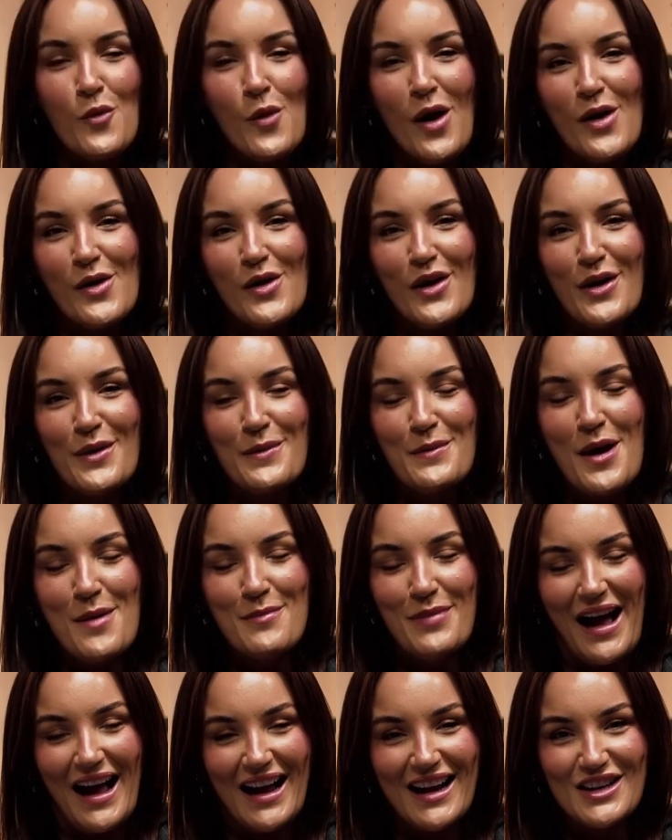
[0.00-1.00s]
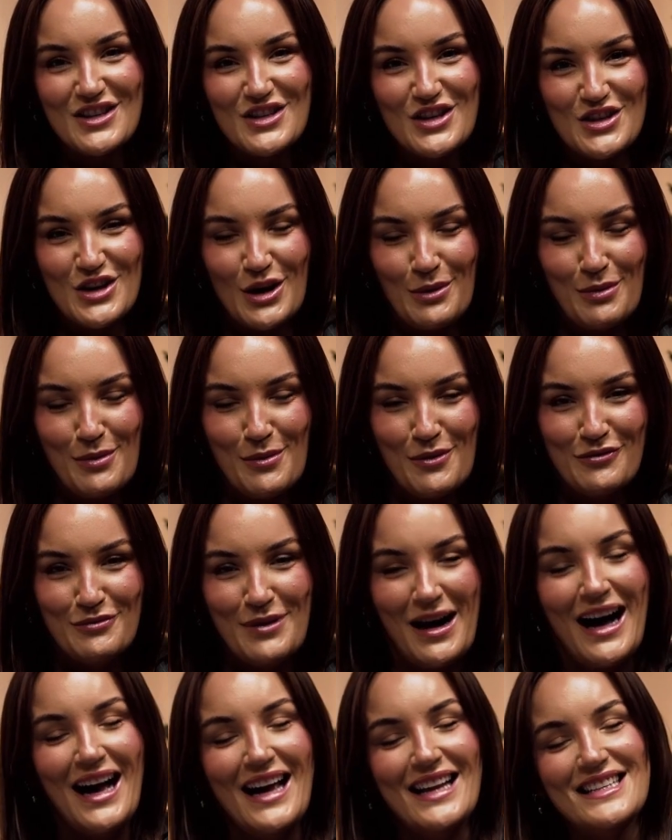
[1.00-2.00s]
Welcome back to Top of
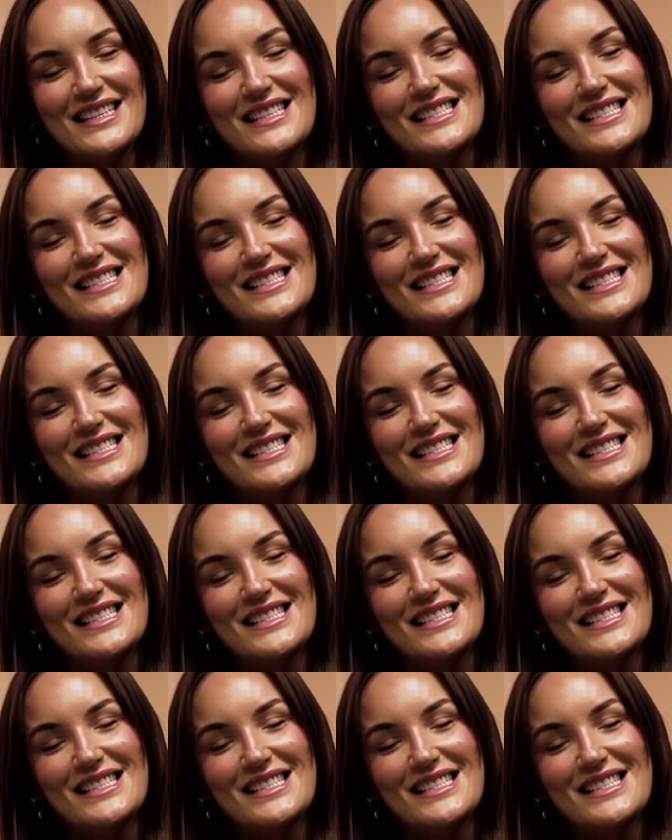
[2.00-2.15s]
Mind.